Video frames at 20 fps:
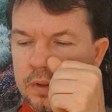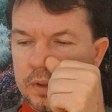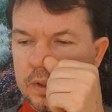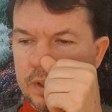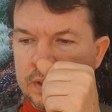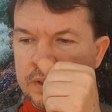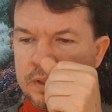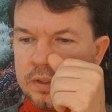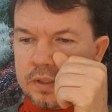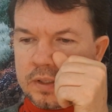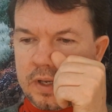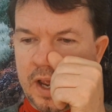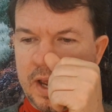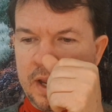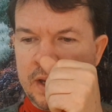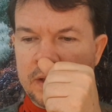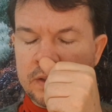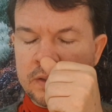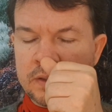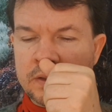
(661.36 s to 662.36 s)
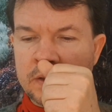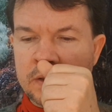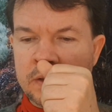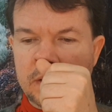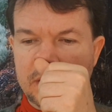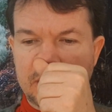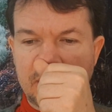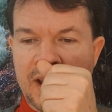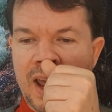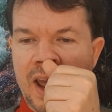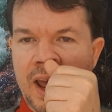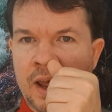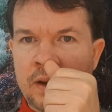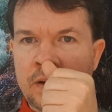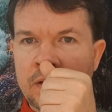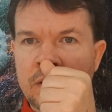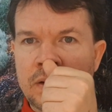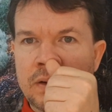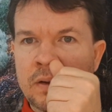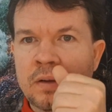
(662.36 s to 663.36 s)
that says
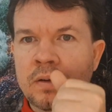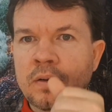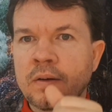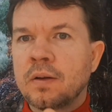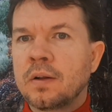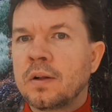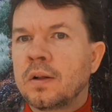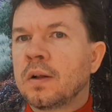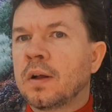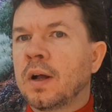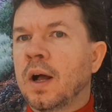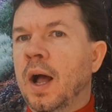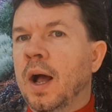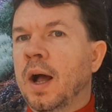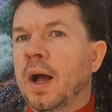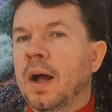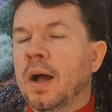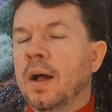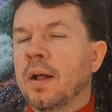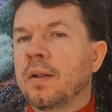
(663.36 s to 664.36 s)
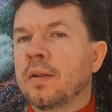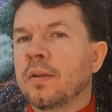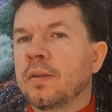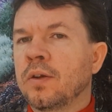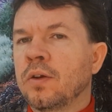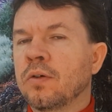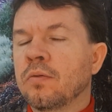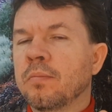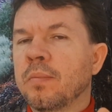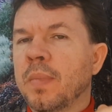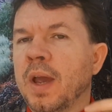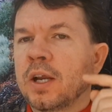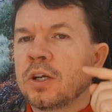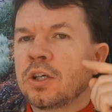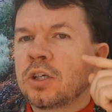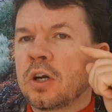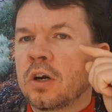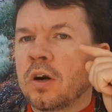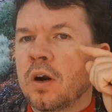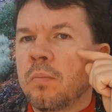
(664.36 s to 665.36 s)
that you
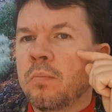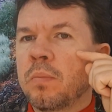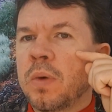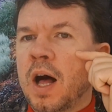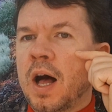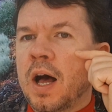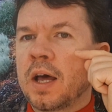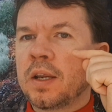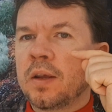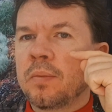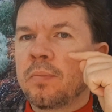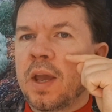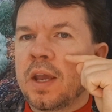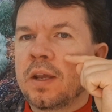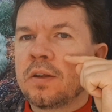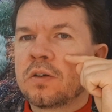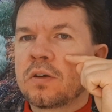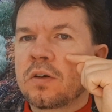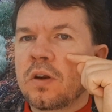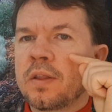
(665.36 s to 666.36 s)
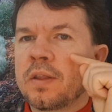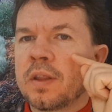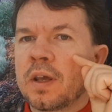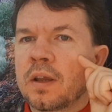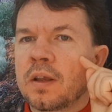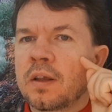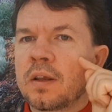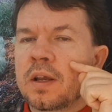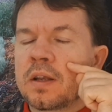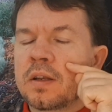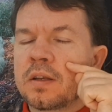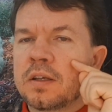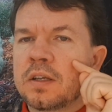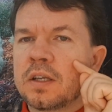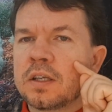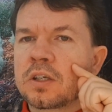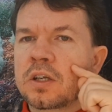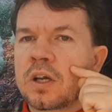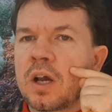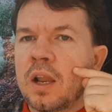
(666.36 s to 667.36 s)
measure a body based on the
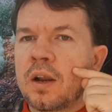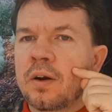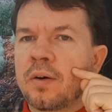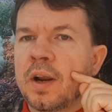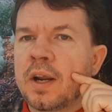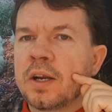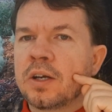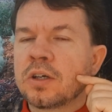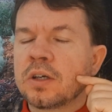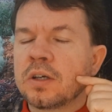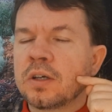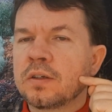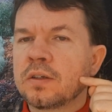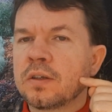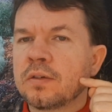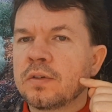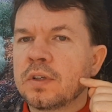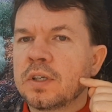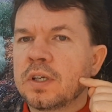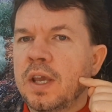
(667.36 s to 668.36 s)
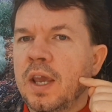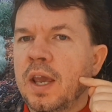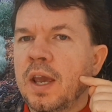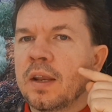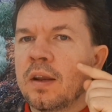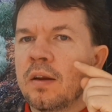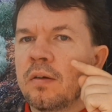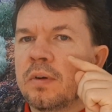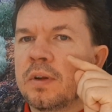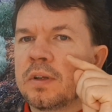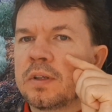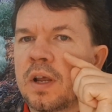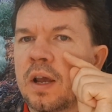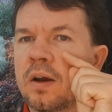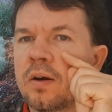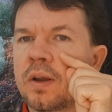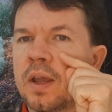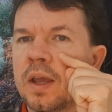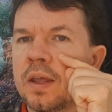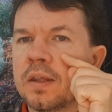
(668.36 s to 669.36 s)
discolorations of skin, and we say,
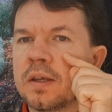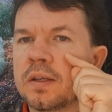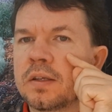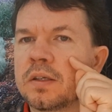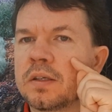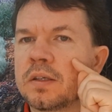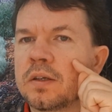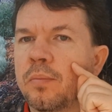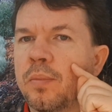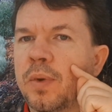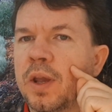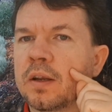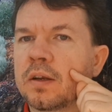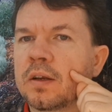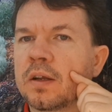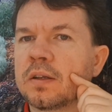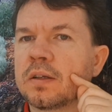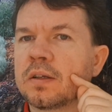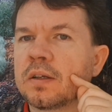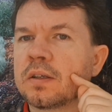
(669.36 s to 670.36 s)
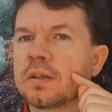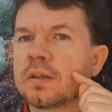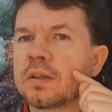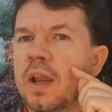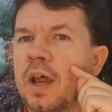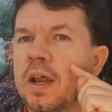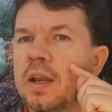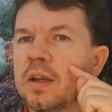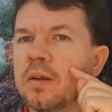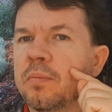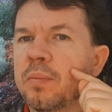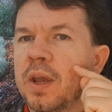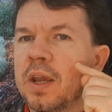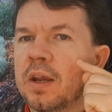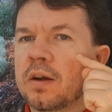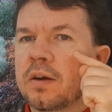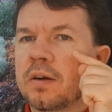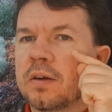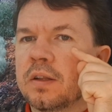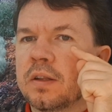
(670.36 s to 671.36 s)
okay, this is a bit because it's slightly
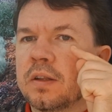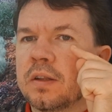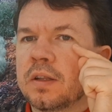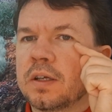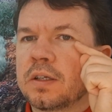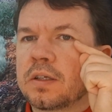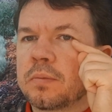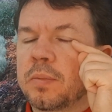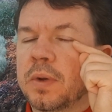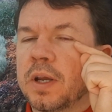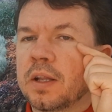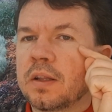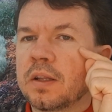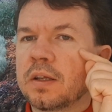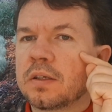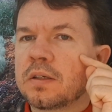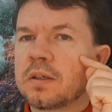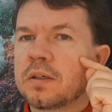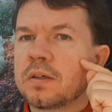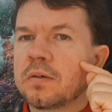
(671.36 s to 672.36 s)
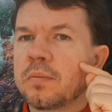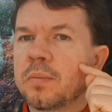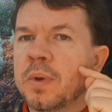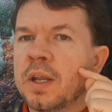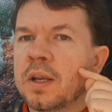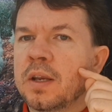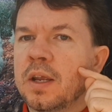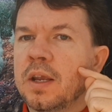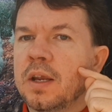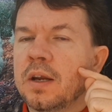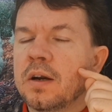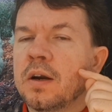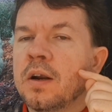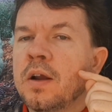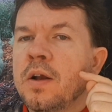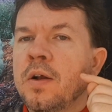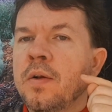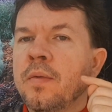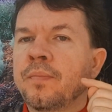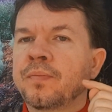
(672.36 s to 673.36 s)
pinker than this bit, this is a bit here,
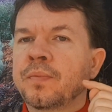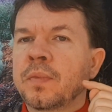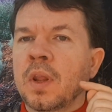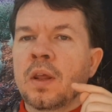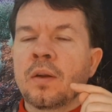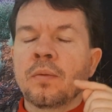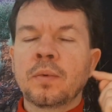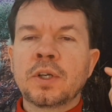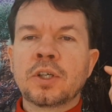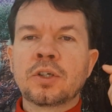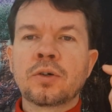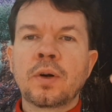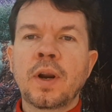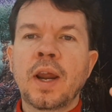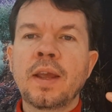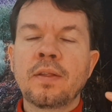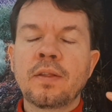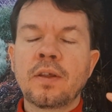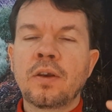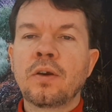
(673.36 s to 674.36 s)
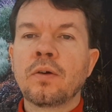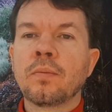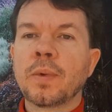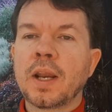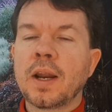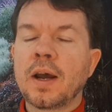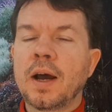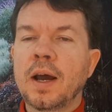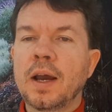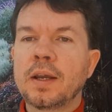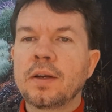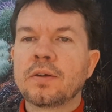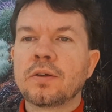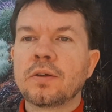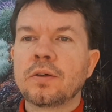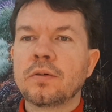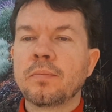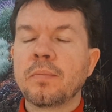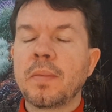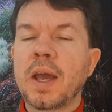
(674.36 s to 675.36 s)
and we train the human eye
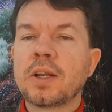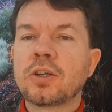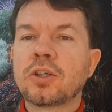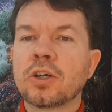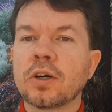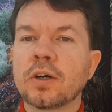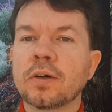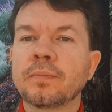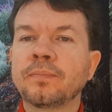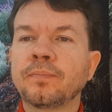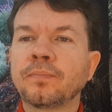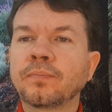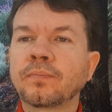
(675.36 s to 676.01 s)
to measure